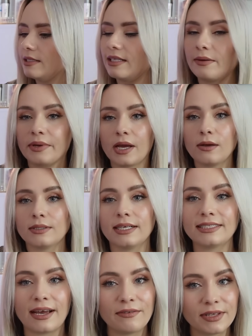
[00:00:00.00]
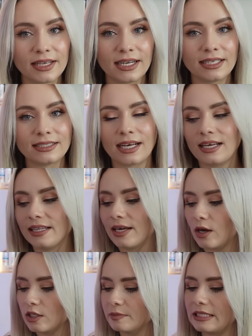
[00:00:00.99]
So there we go. So that is everything inside the
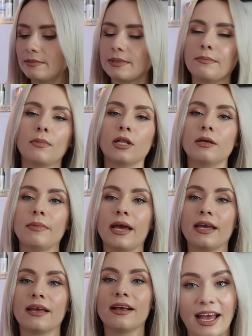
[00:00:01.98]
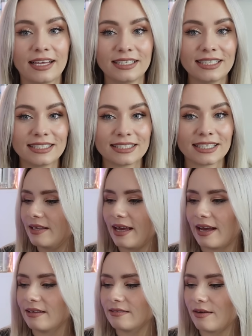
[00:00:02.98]
Cosmetips and Molly Mae edit.
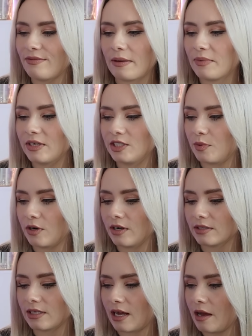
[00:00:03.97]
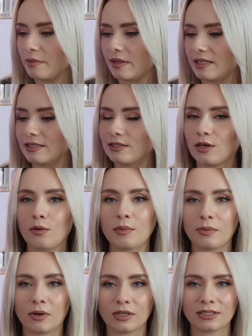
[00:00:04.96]
Yeah, a fab range of products. I can't believe there's so
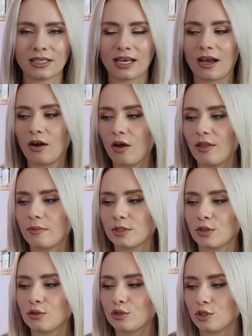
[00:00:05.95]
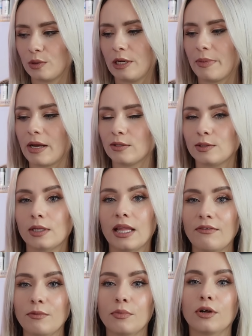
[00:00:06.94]
many products in there. And all that was £120. So
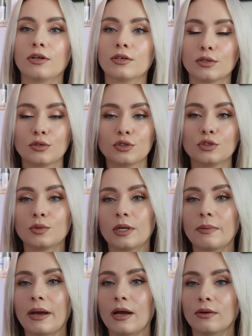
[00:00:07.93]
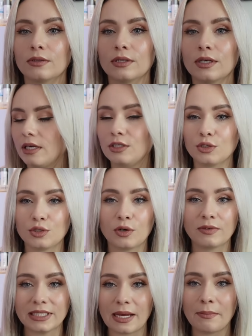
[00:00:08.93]
11 products, £120. It's just
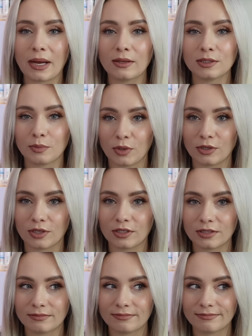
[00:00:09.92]
over £10 a product.